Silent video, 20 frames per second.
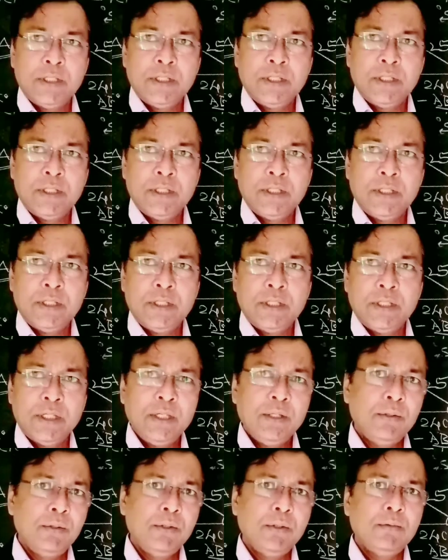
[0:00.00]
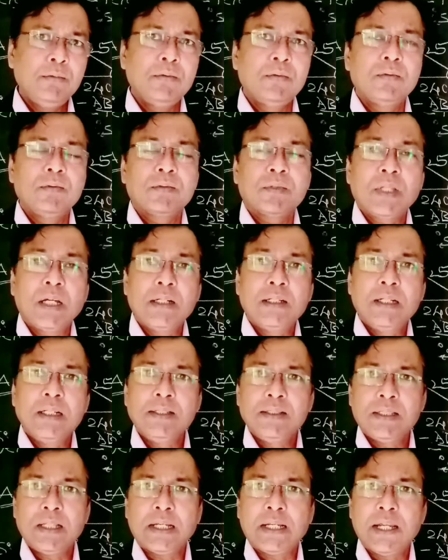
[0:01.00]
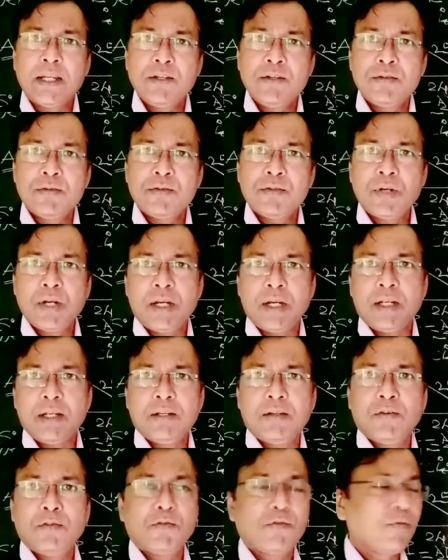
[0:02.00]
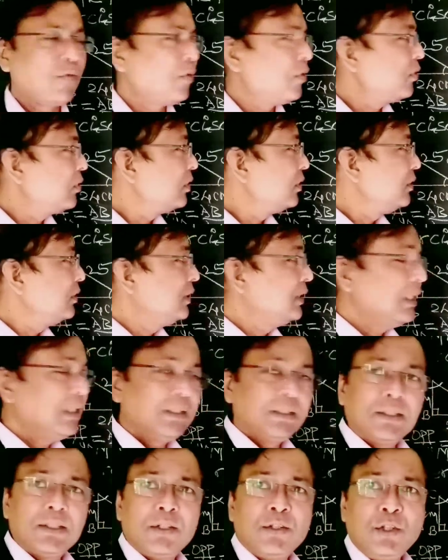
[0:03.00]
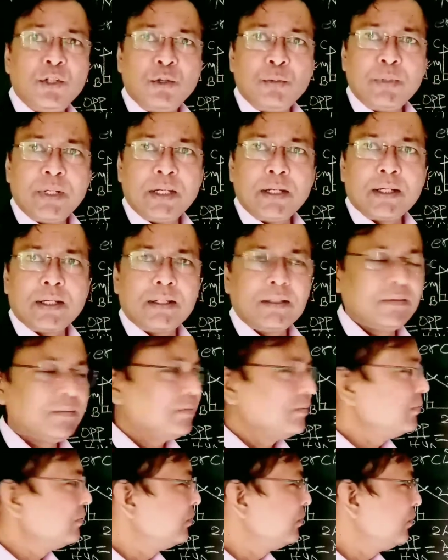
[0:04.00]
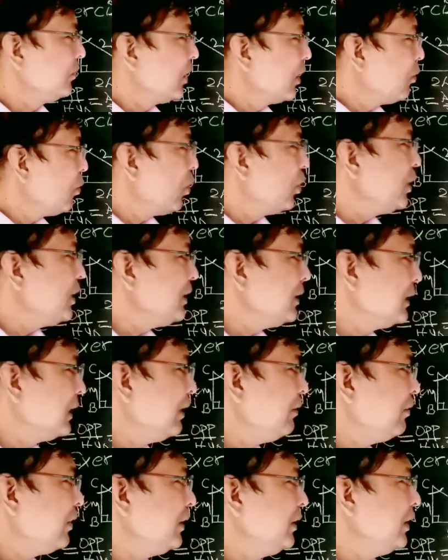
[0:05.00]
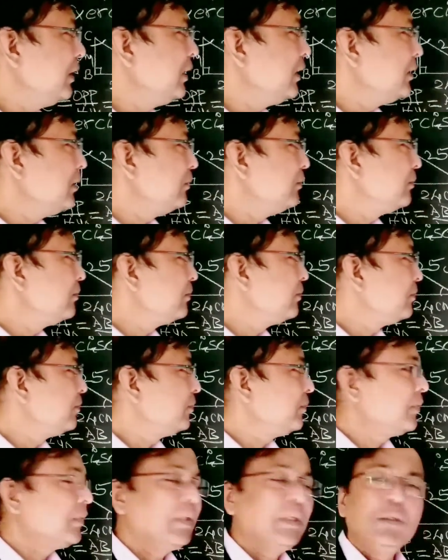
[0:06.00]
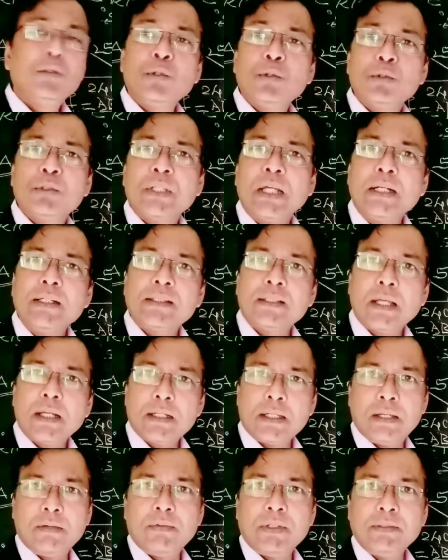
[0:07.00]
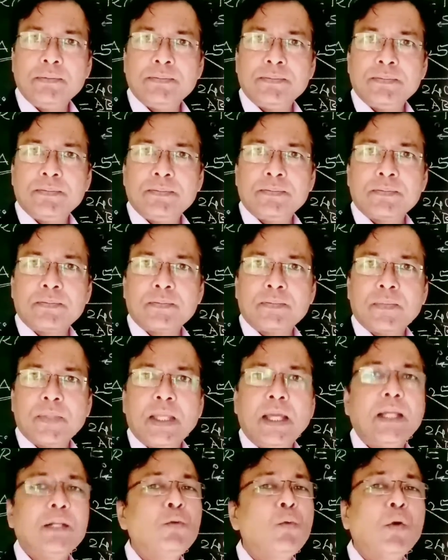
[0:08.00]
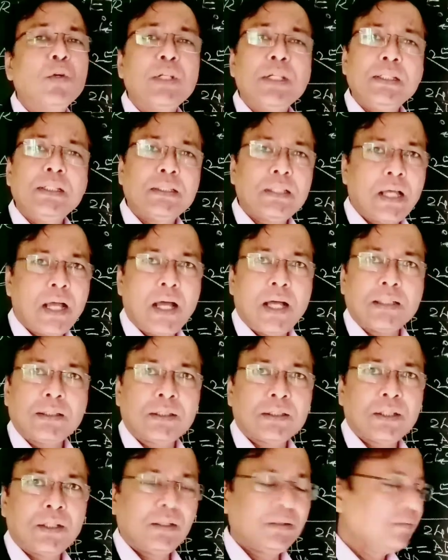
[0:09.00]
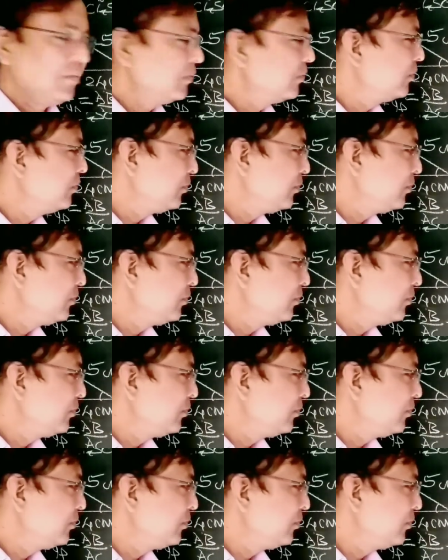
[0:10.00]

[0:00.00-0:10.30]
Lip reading: Now I give you 30-second trick for this numerical. What is given here? Two sides are given, and what is asked?